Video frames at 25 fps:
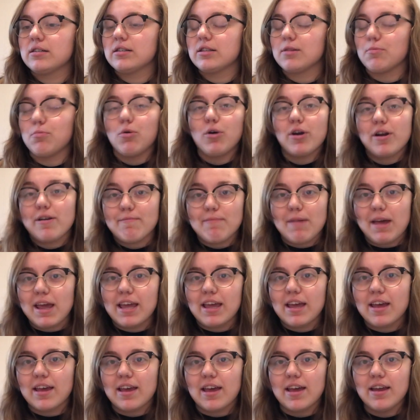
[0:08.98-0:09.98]
the point of
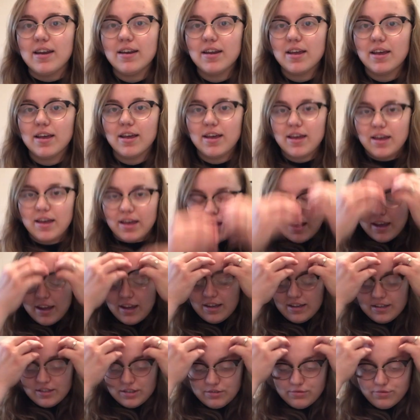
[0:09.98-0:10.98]
making it
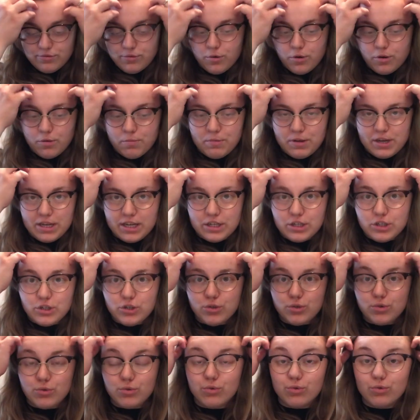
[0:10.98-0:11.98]
is for me
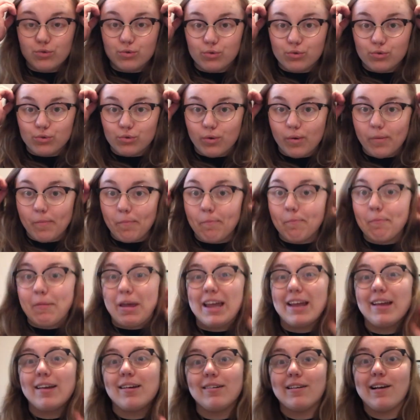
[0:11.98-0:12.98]
to
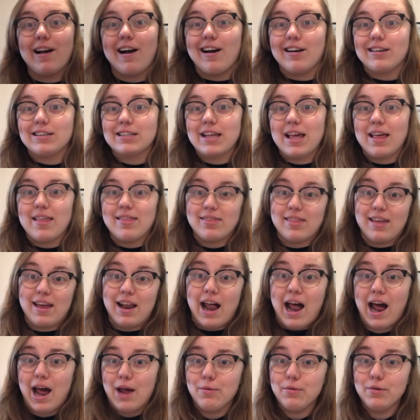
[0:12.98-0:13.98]
make content that
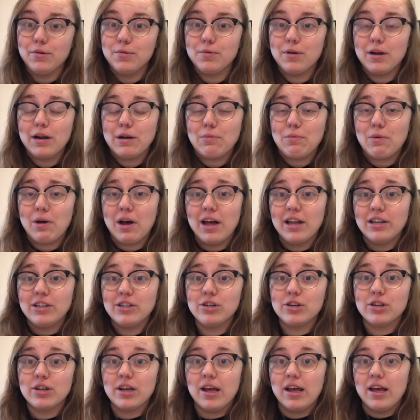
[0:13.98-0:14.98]
I would want to
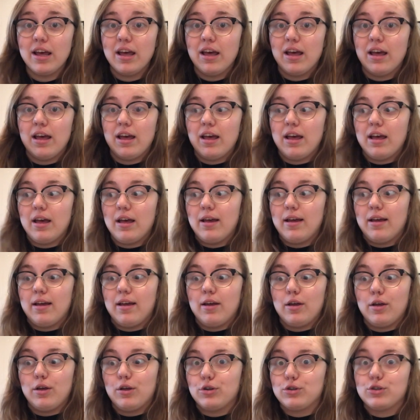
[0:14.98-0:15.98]
watch.
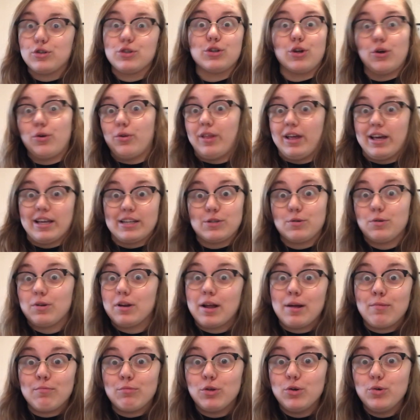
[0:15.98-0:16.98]
So that's what
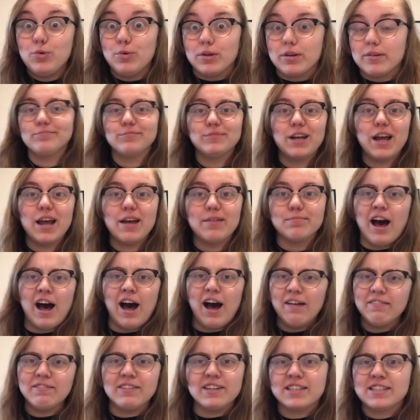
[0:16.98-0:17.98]
I'm doing. Yeah,
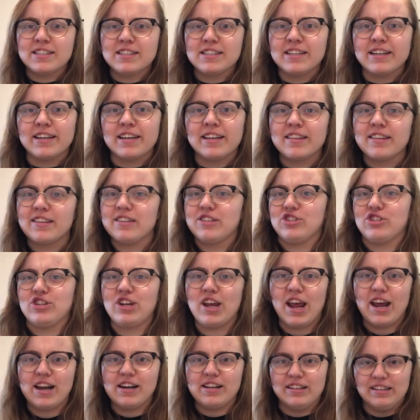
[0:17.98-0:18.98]
obviously this
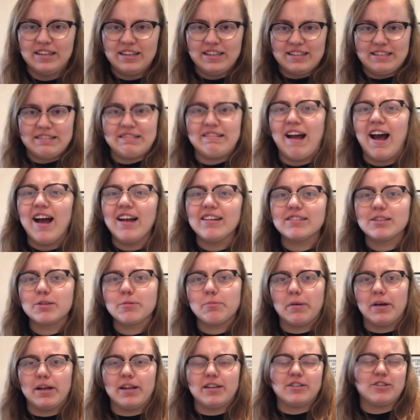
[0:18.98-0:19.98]
channel is not
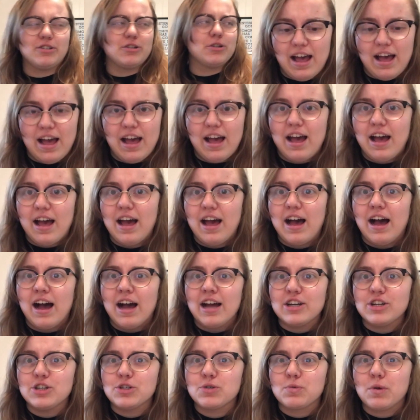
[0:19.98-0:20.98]
sponsored.
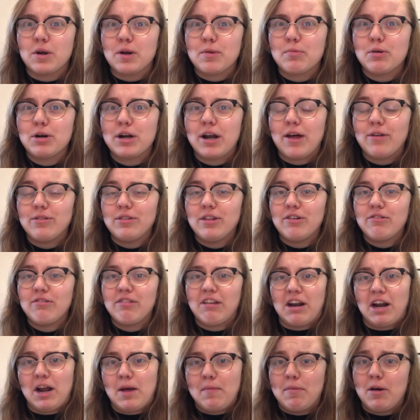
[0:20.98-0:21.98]
I just want to put out there
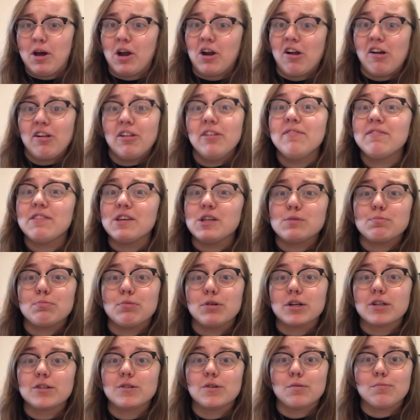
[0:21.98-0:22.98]
that I bought all of these
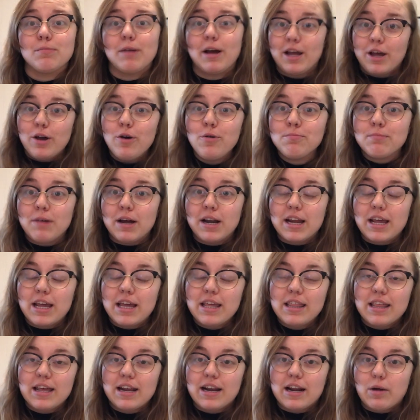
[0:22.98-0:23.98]
books with my own
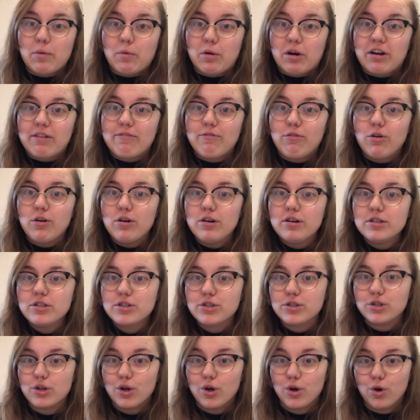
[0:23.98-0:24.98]
money that I work for,
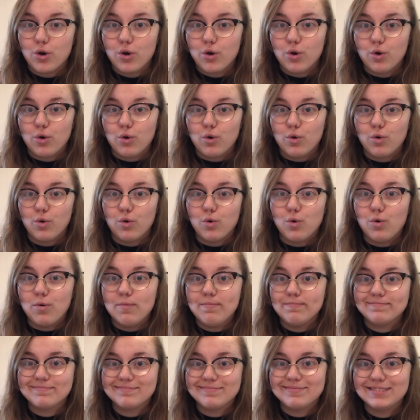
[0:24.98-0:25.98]
so
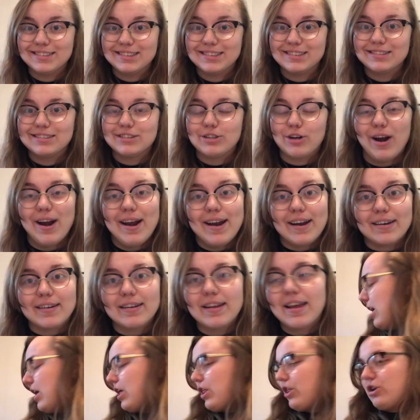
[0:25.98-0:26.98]
great.
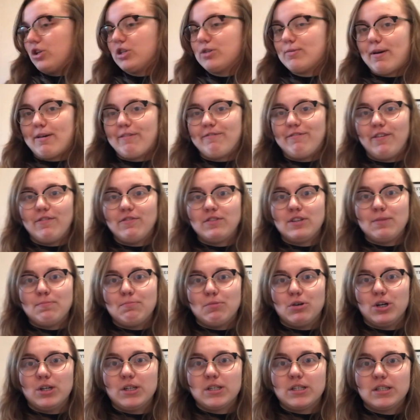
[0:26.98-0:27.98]
There's about 15
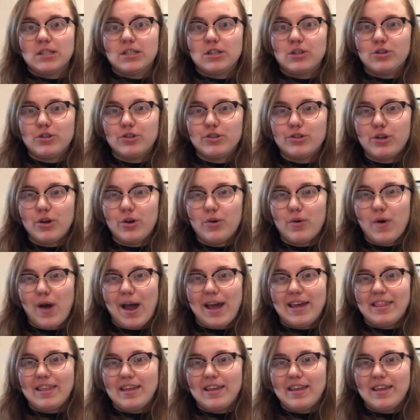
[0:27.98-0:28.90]
books or so, I